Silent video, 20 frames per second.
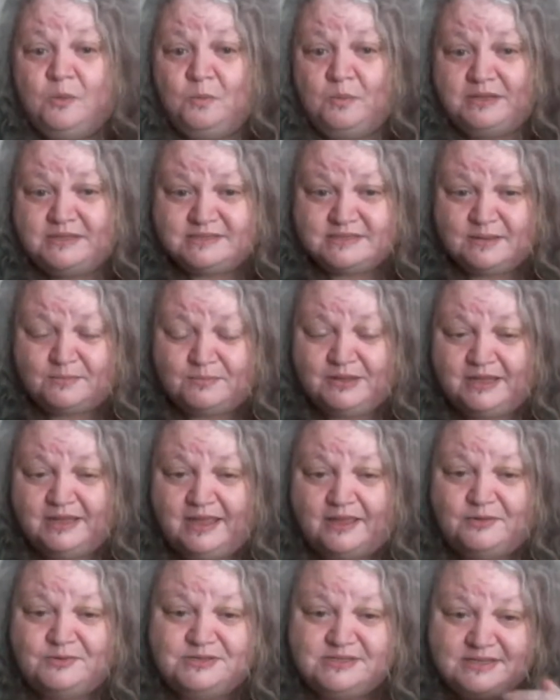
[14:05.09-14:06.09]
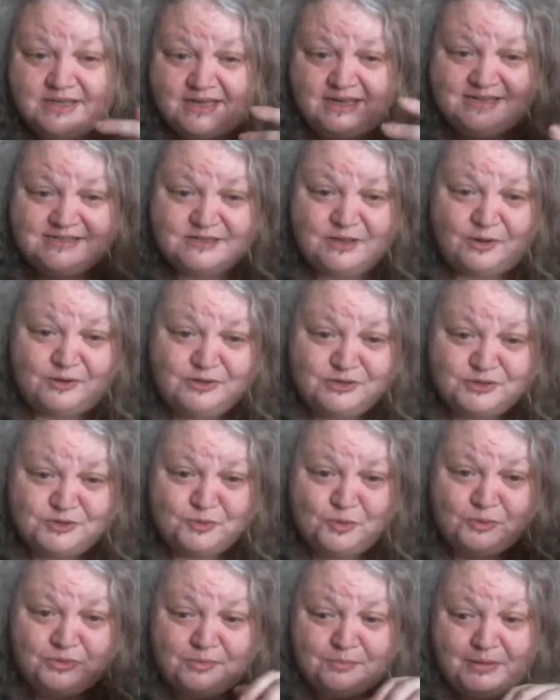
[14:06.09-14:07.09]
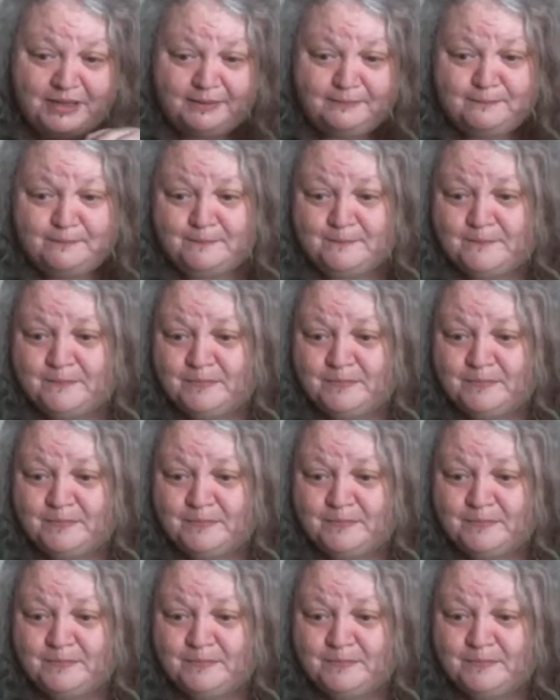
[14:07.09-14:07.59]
with something else that is going to draw them in.